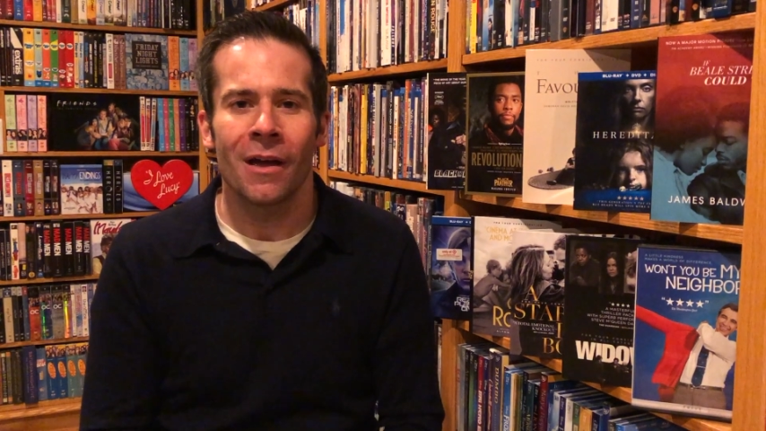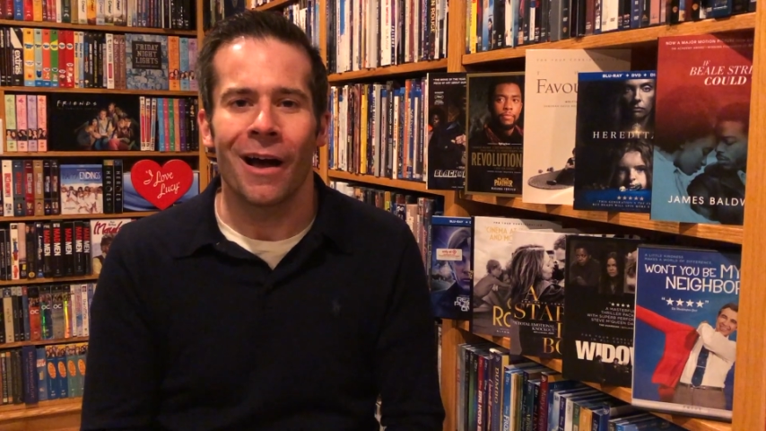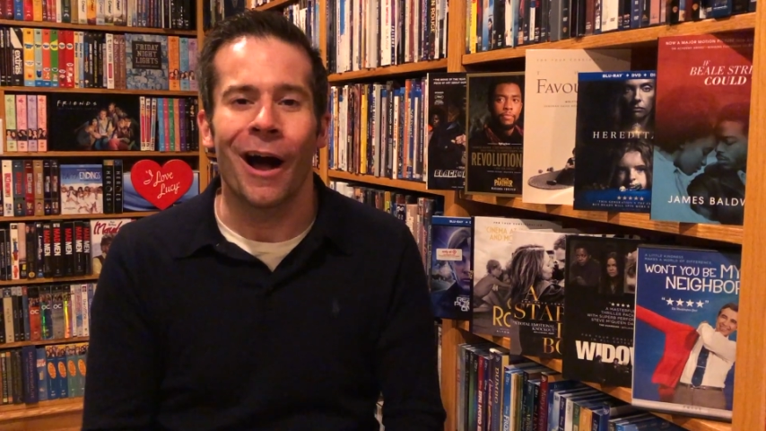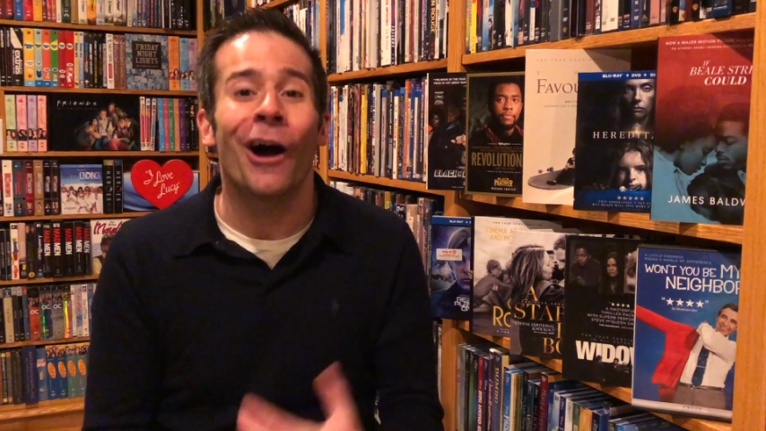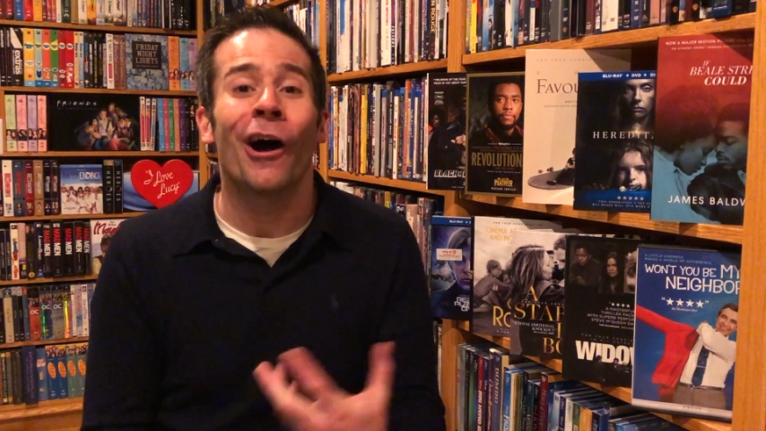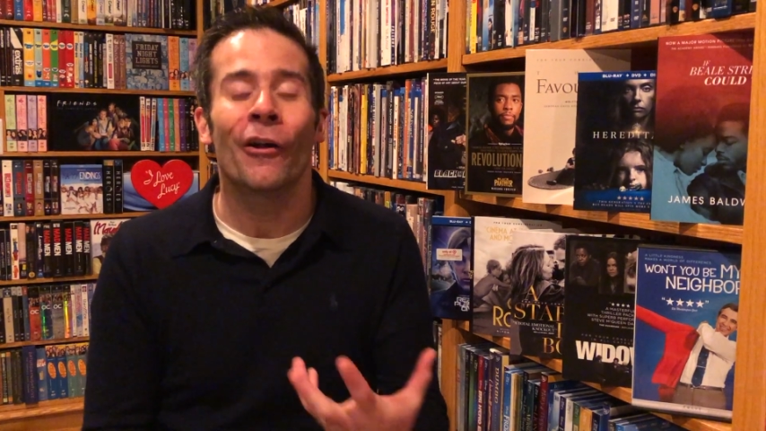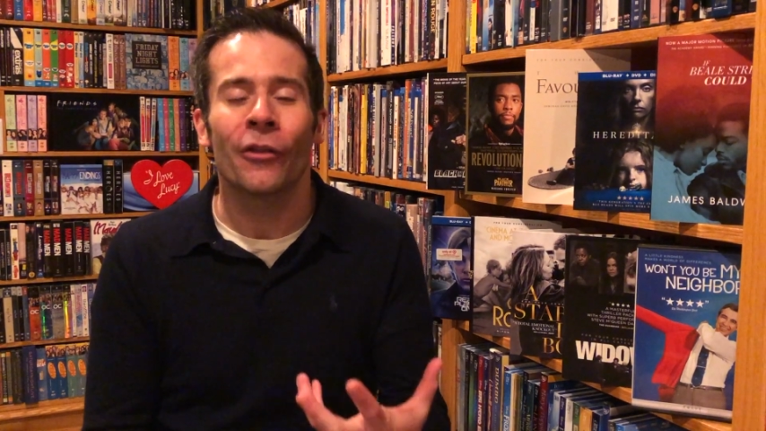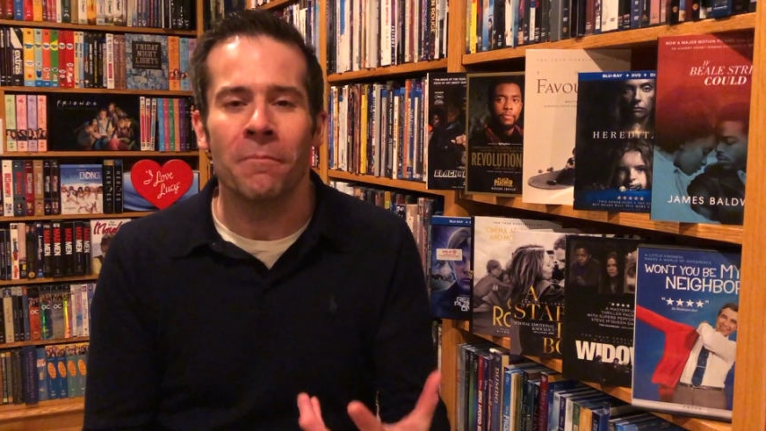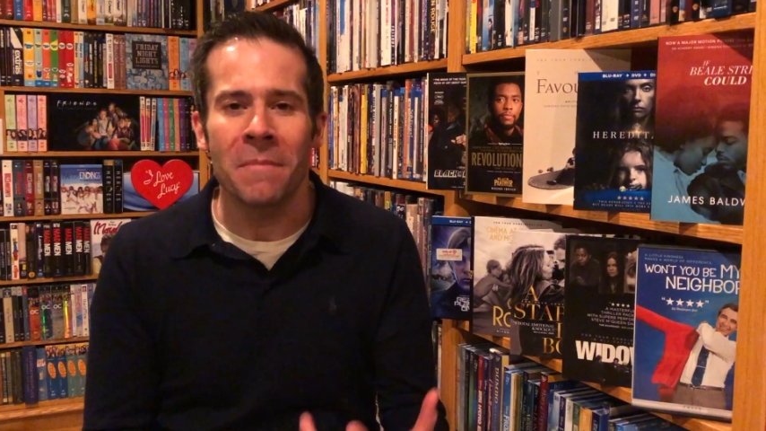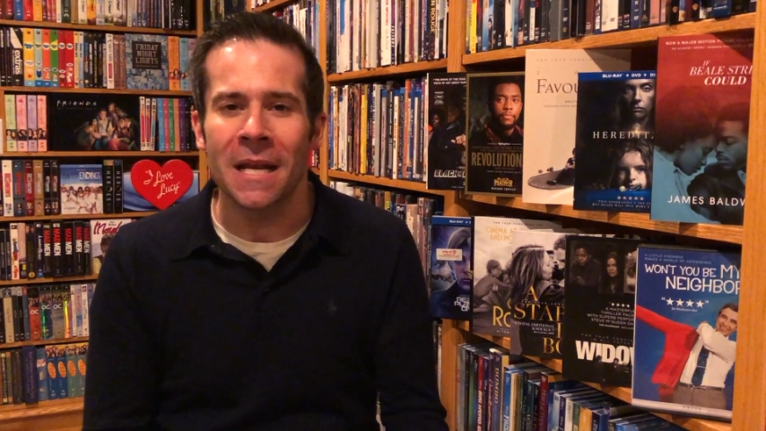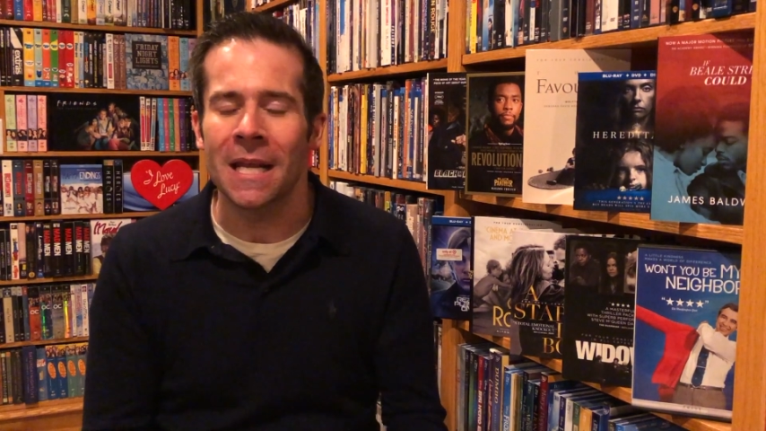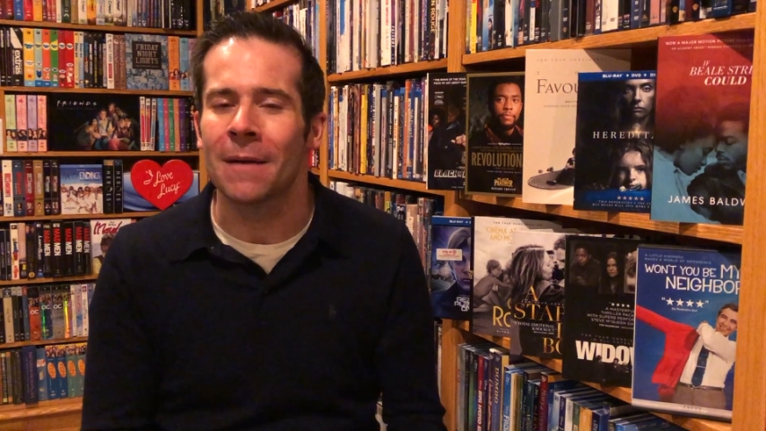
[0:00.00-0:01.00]
other
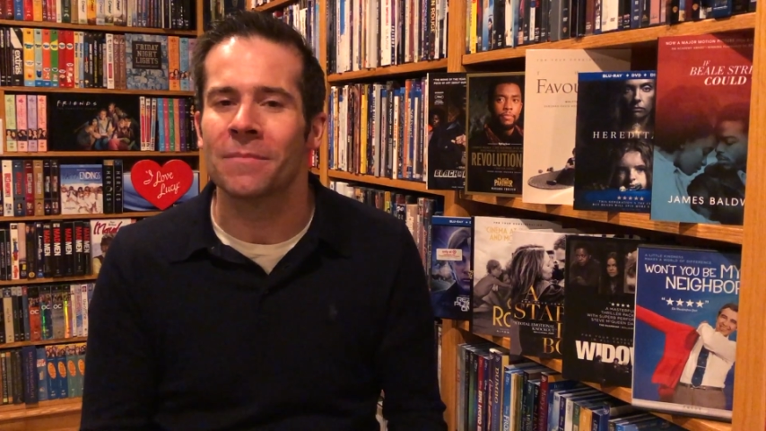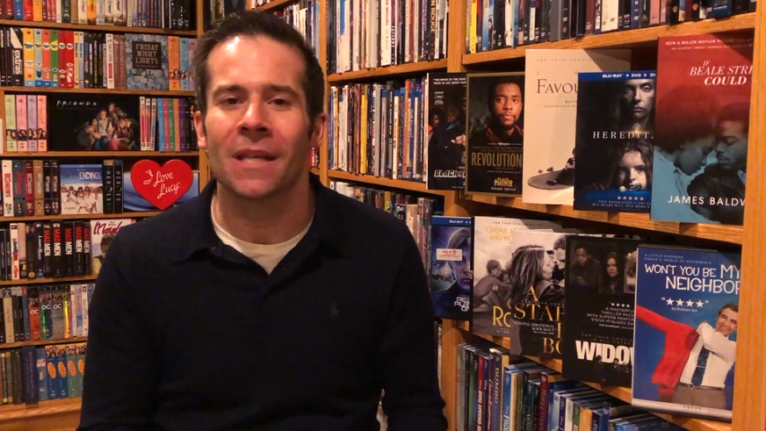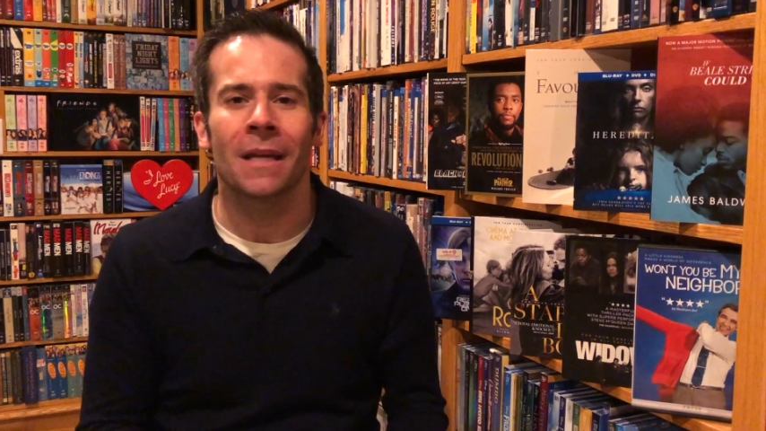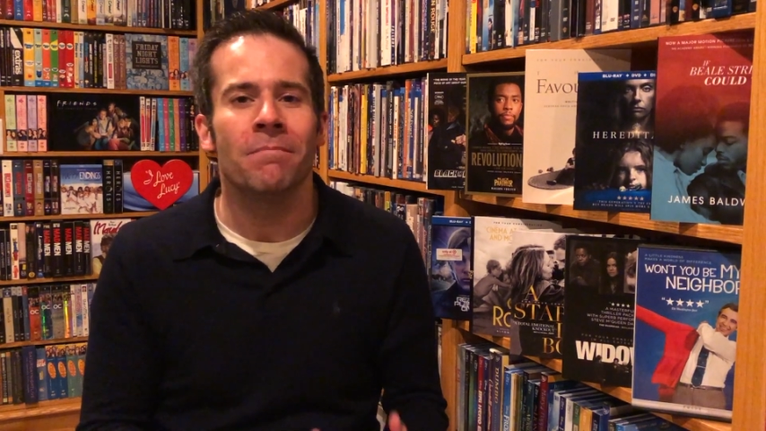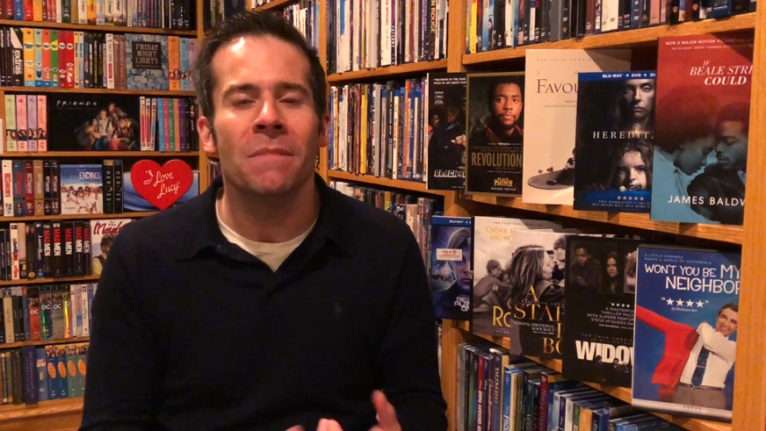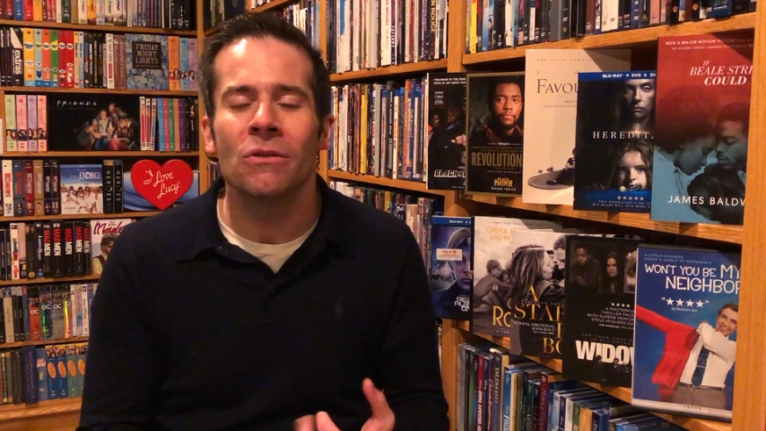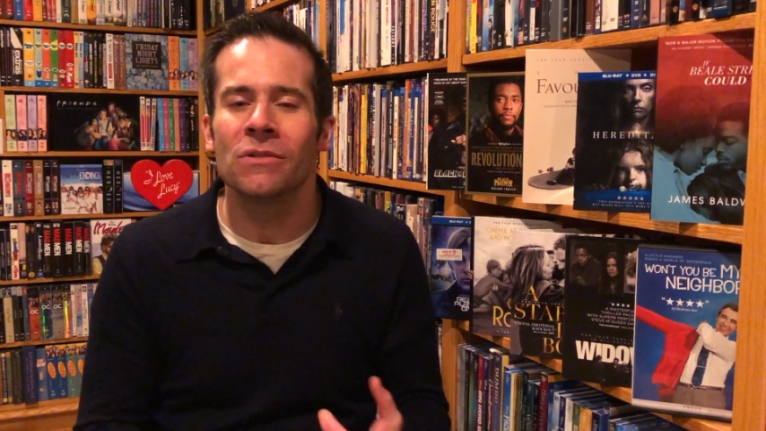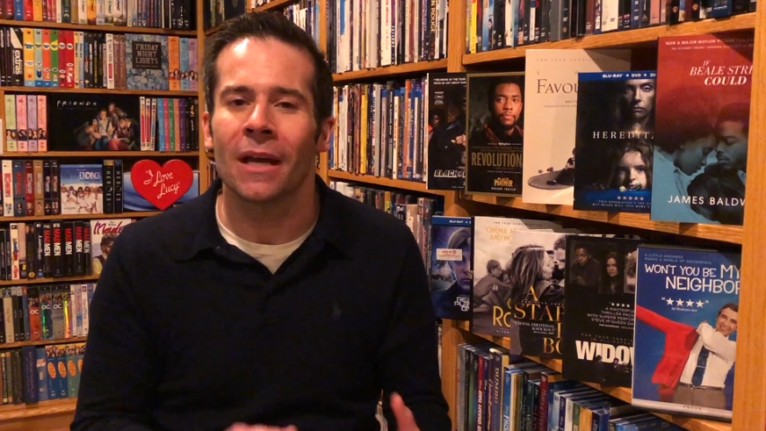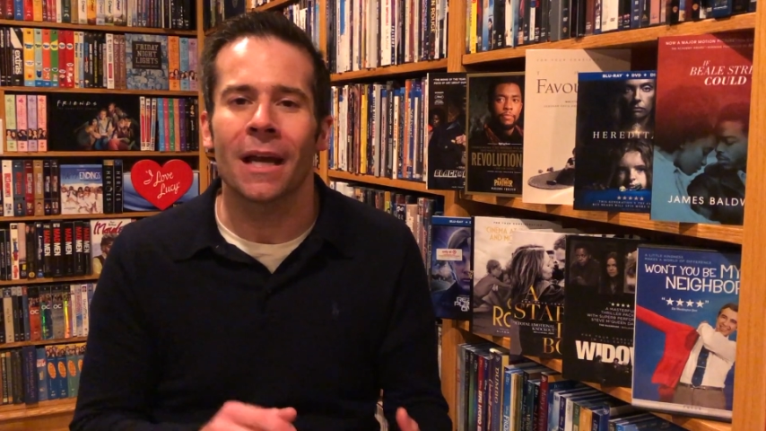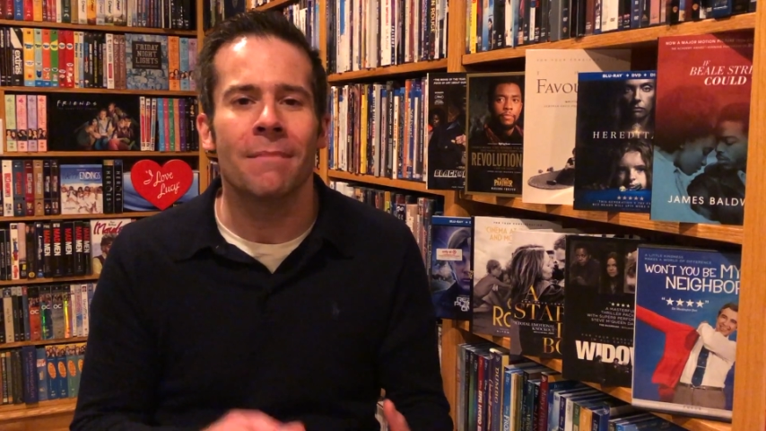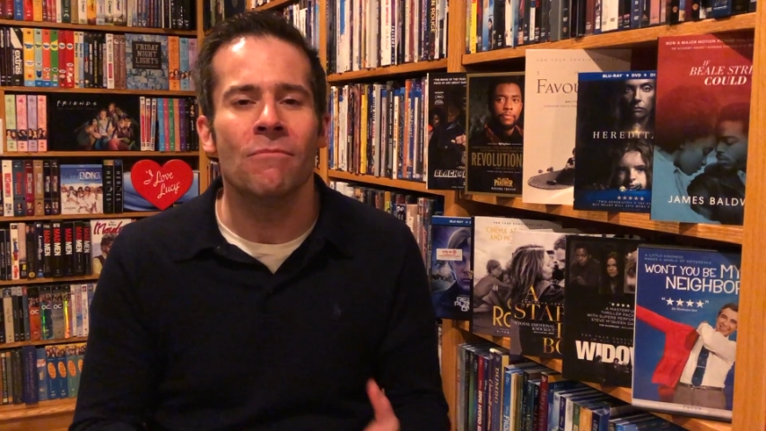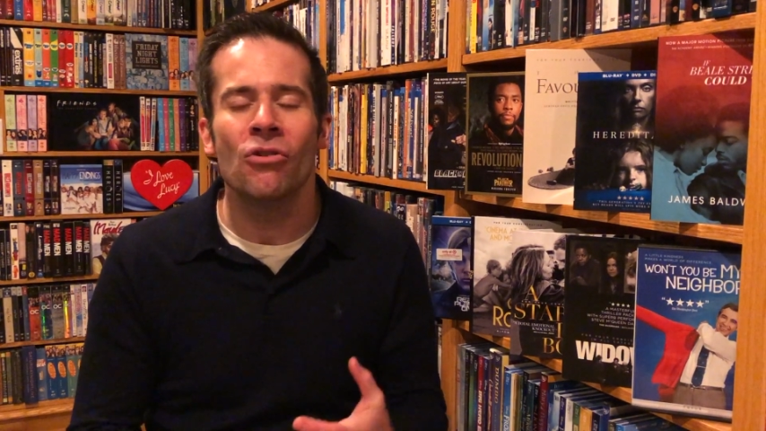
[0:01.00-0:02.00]
mediums like
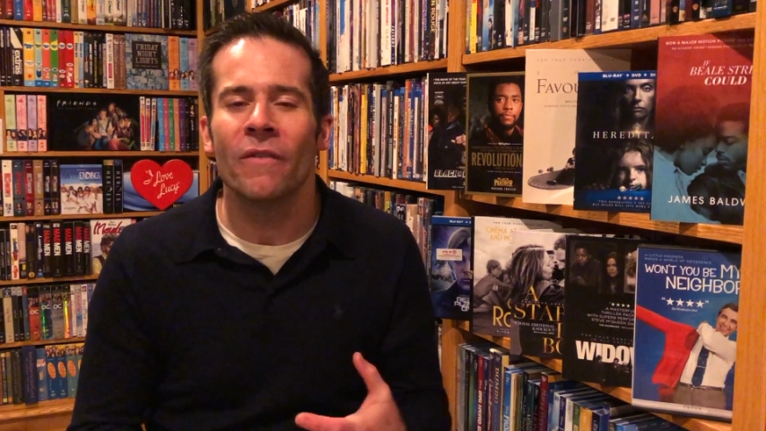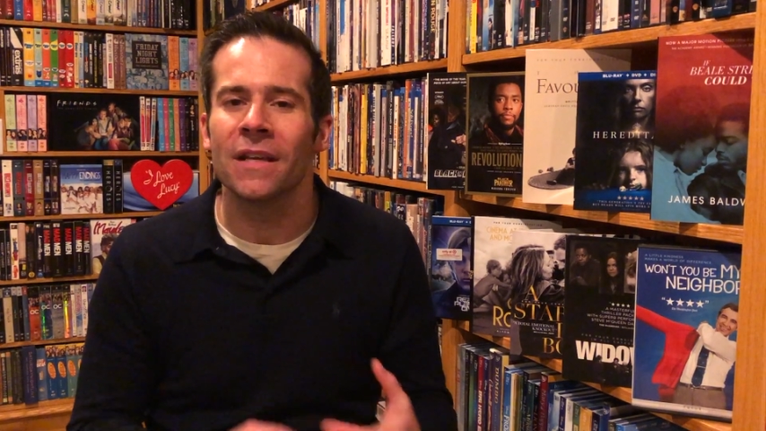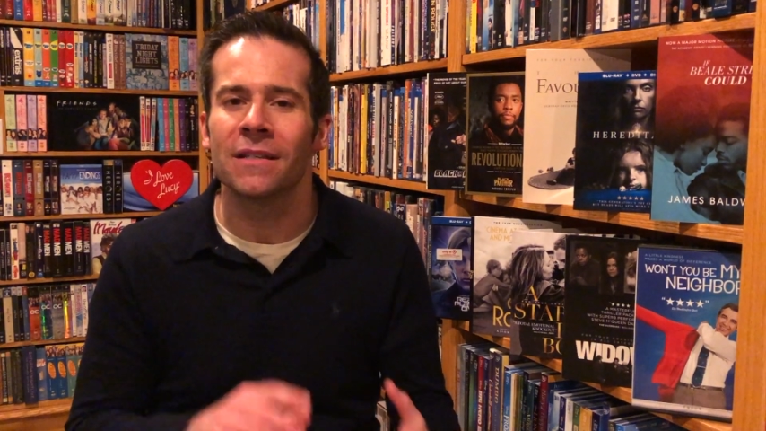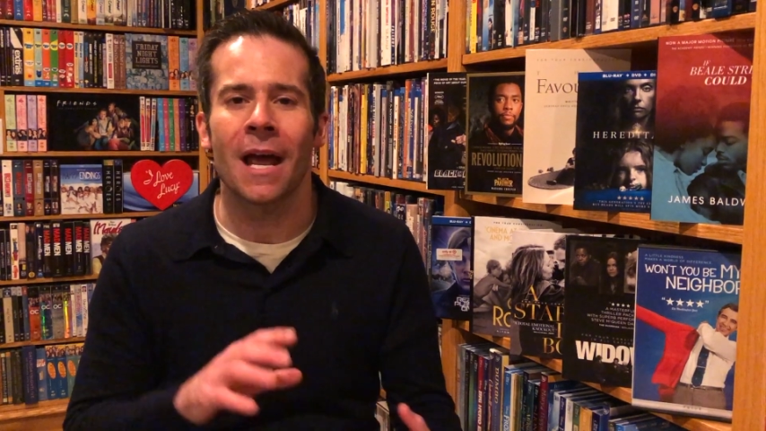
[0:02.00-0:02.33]
music and movies